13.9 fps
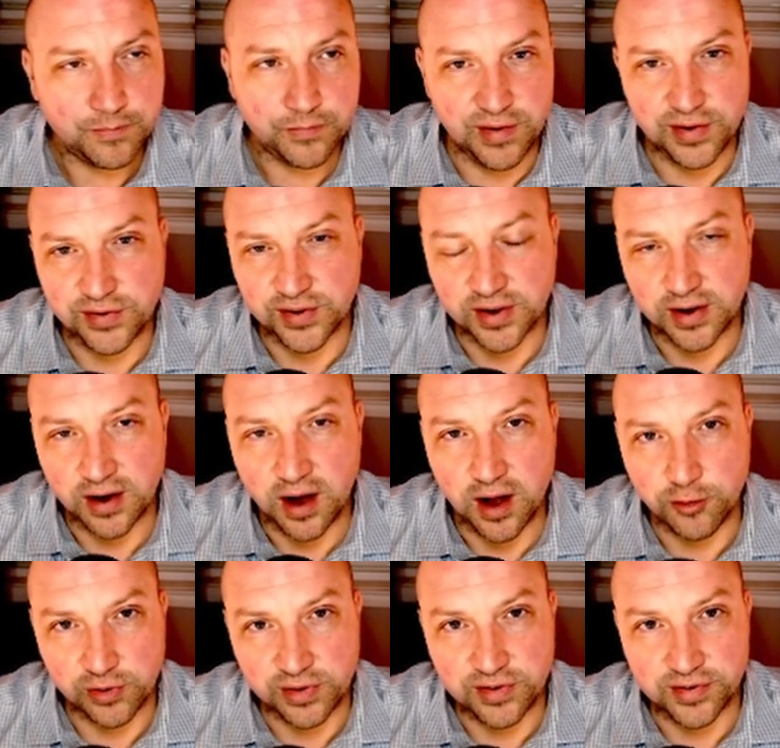visit
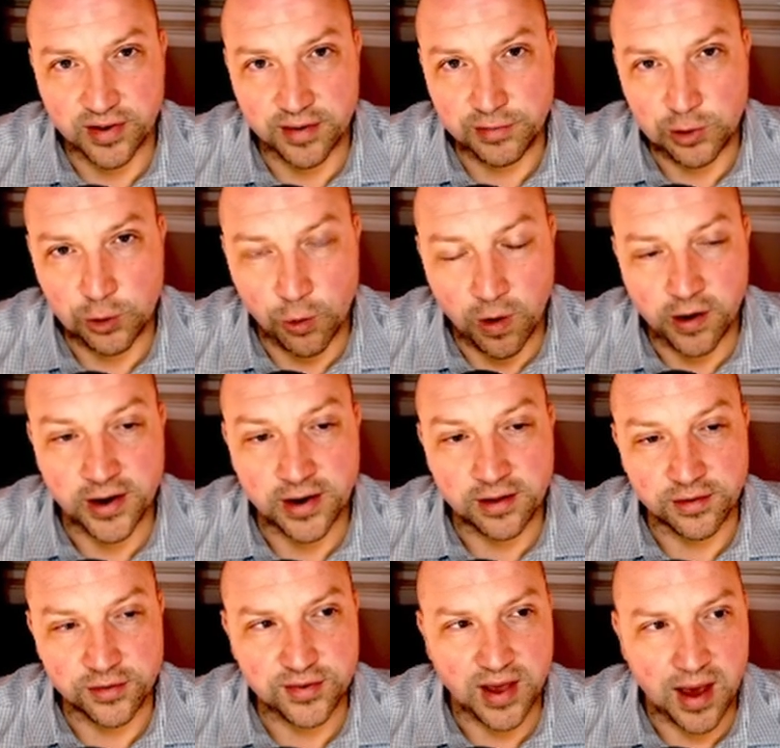hundreds of
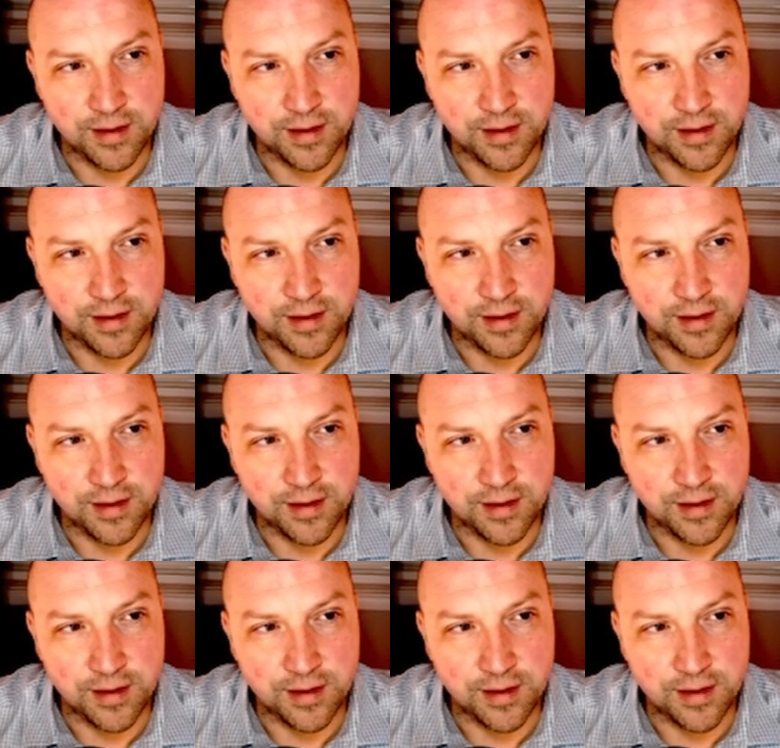URLs